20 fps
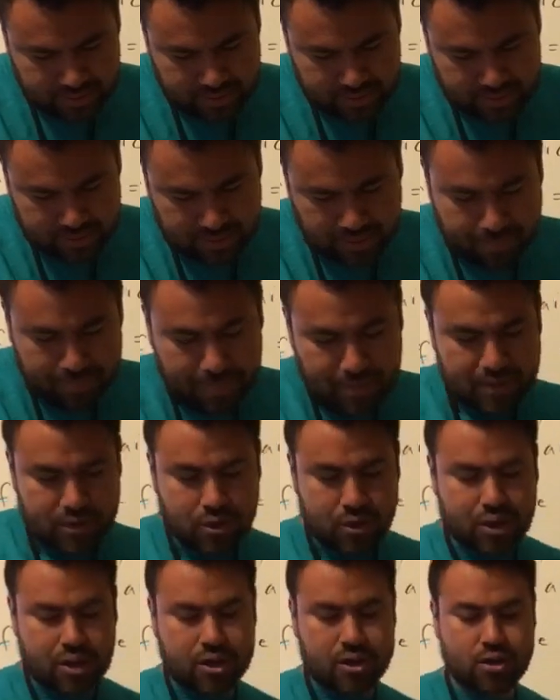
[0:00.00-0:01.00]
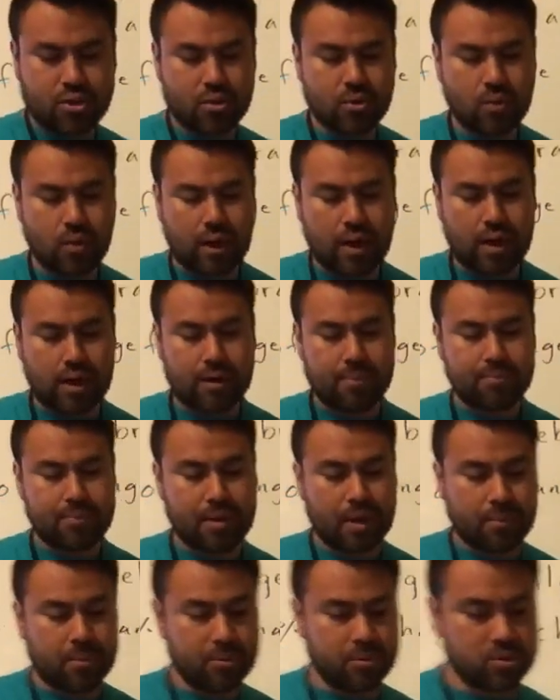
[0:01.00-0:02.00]
Yep, and you're going to do
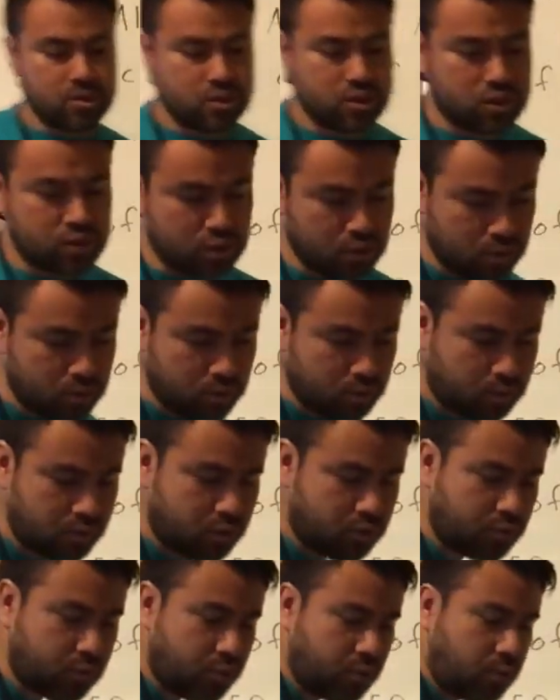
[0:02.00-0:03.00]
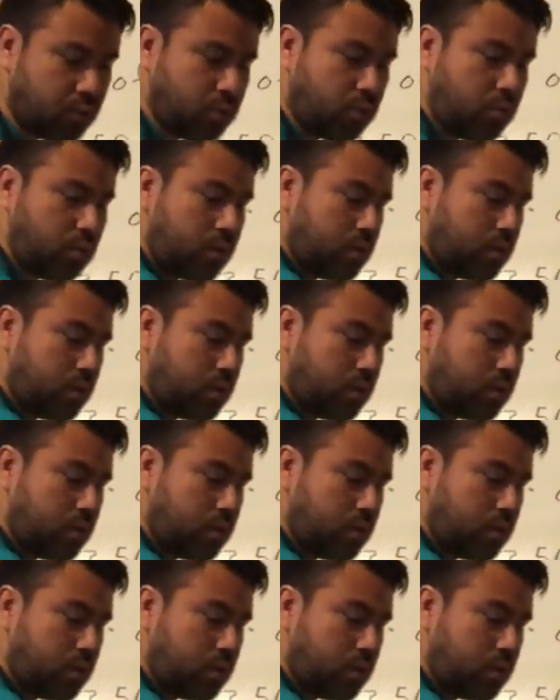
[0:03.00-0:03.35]
numbers 2 through